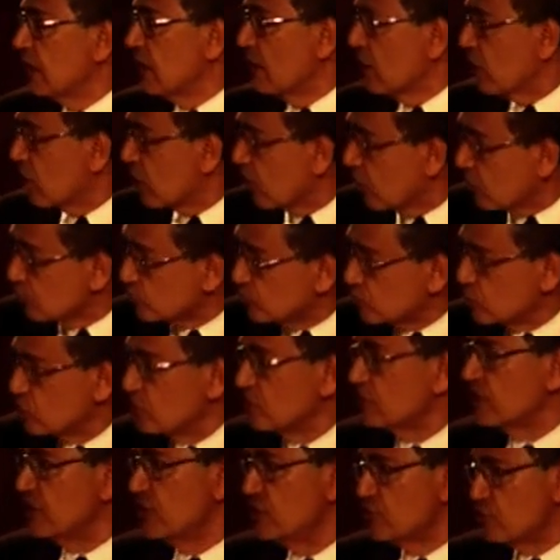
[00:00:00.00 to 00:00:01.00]

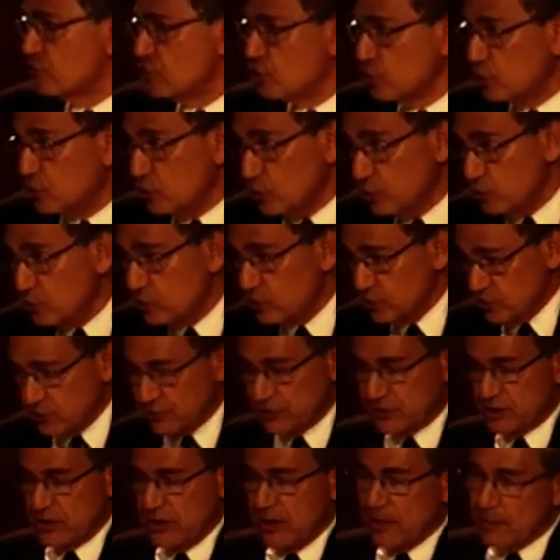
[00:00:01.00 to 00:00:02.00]
cultural
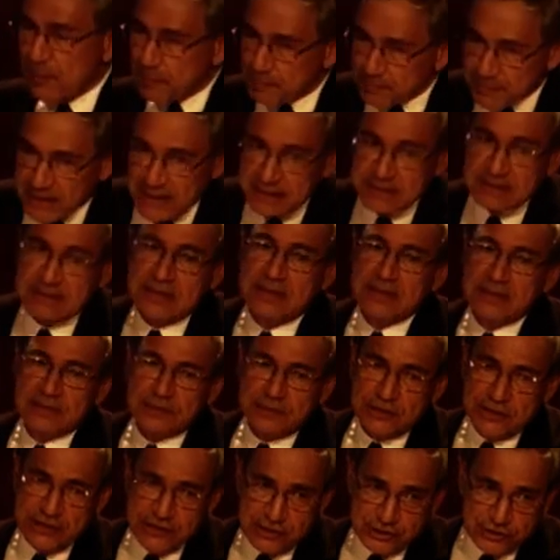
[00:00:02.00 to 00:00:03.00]
institutions, but
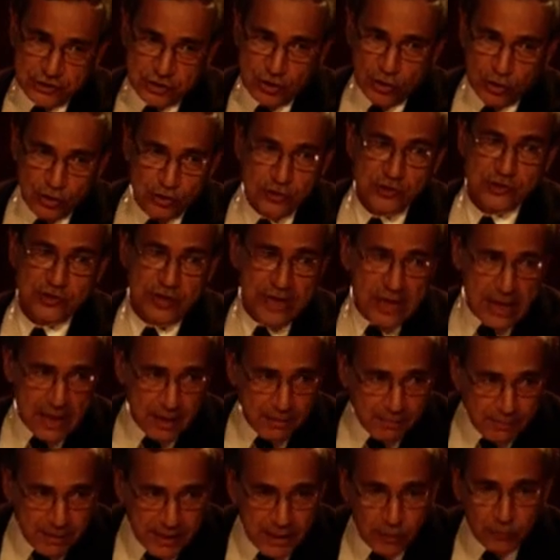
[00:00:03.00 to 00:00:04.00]
it's also
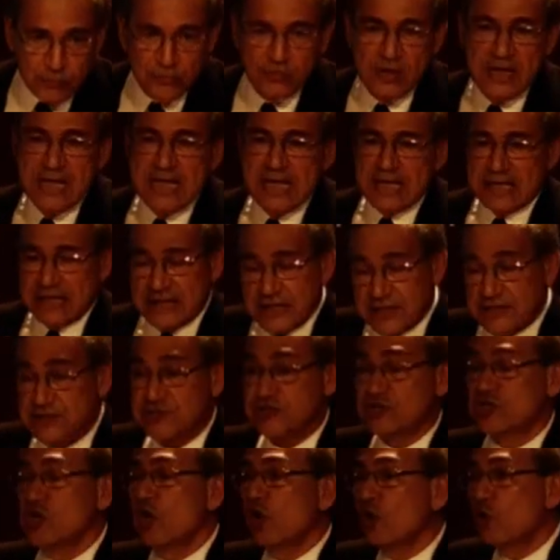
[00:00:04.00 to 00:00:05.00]
about
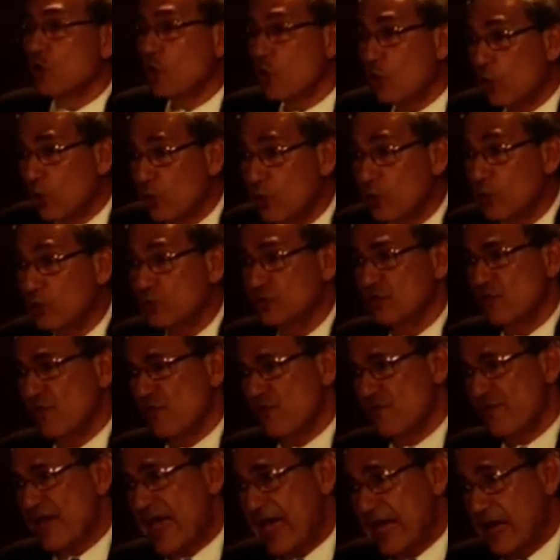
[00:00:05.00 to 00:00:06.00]
its core
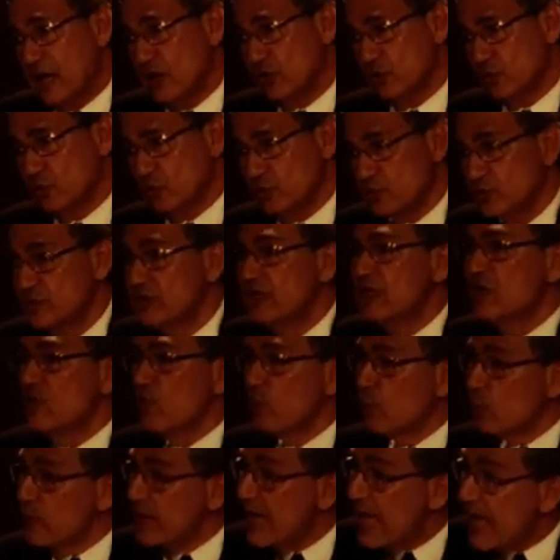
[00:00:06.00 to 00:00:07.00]
values.
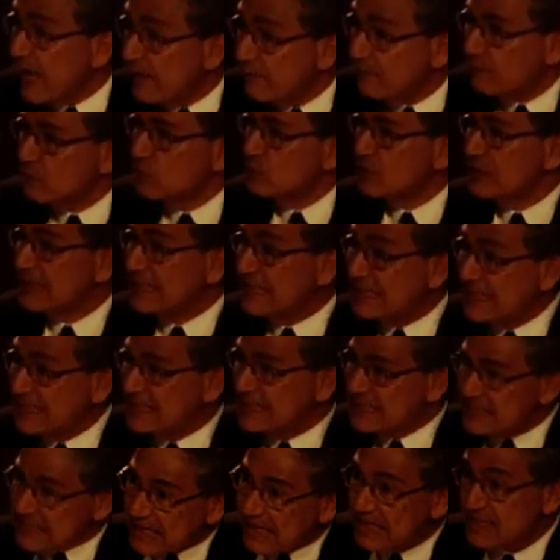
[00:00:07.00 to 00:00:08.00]
We have to
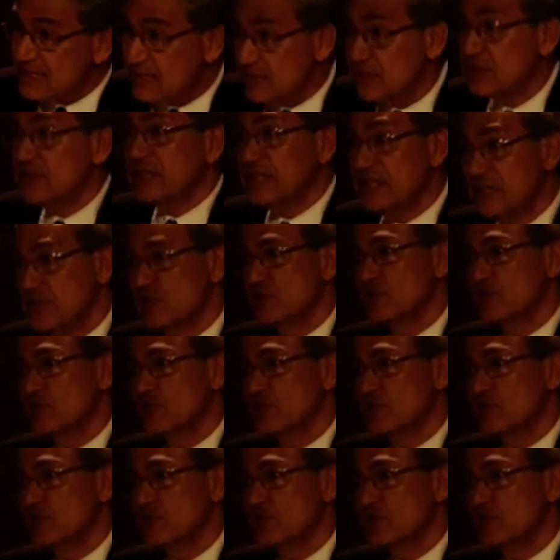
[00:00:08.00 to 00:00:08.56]
discuss these